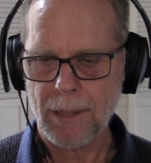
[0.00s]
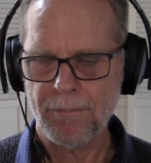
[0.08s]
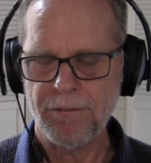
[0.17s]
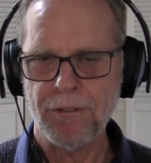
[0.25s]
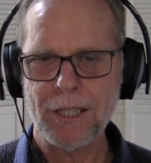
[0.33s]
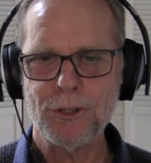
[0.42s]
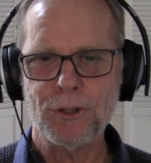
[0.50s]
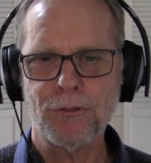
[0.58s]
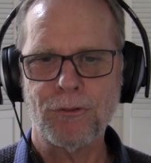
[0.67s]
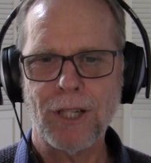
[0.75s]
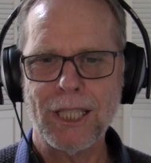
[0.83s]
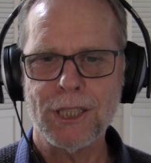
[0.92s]
come face
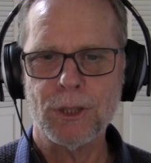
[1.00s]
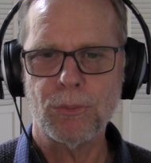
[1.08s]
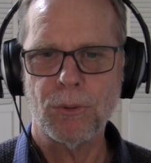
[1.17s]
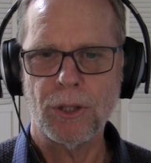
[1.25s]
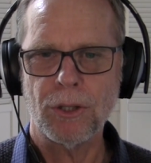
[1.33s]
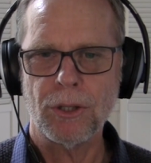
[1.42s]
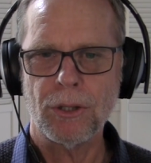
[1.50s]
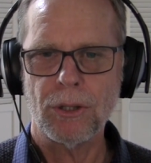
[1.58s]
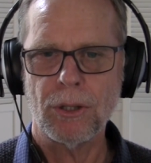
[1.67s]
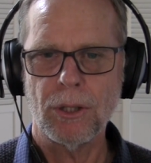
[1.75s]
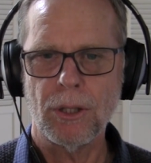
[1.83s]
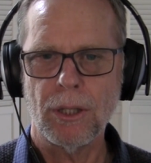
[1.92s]
to face with
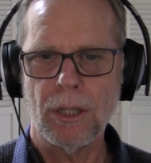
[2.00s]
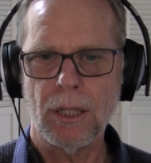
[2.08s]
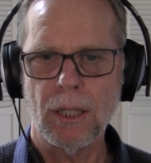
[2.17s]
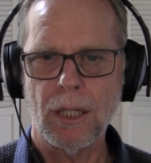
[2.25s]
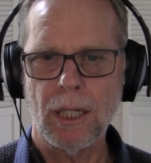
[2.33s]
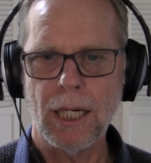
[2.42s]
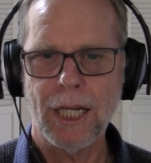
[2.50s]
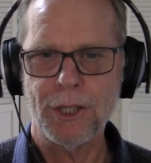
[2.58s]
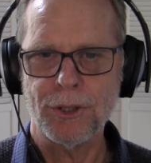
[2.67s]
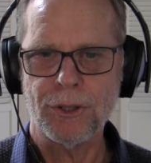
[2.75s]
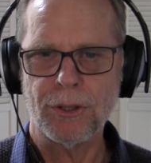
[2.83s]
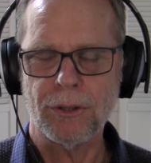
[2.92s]

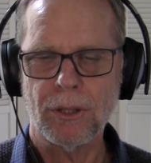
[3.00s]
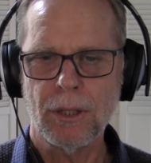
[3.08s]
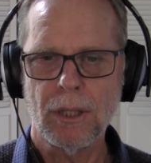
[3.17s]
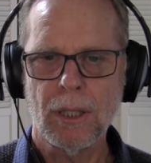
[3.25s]
an issue.